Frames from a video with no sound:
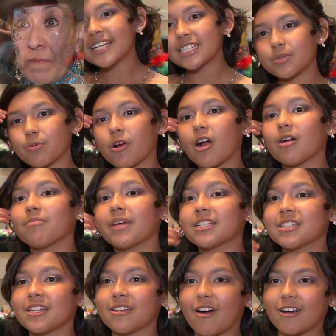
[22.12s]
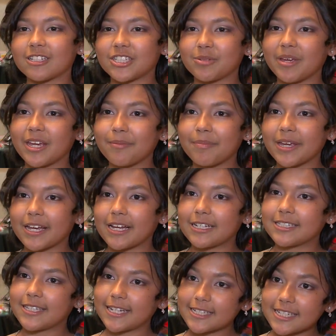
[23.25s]
This prom means a lot to me because
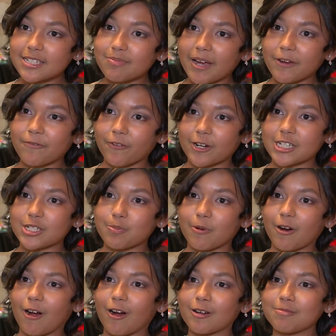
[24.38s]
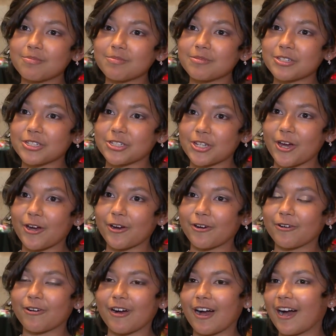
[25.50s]
this is my first prom,
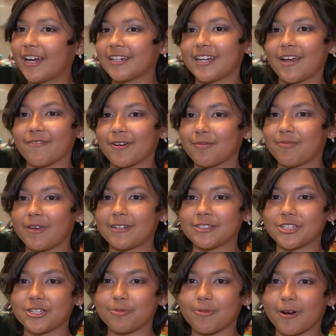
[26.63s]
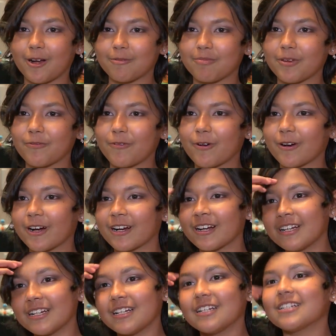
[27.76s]
so I never been to prom before.
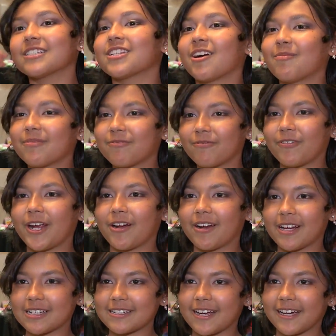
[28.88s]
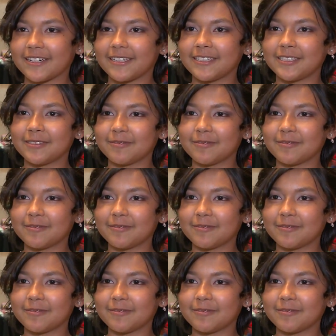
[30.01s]
So I'm very excited.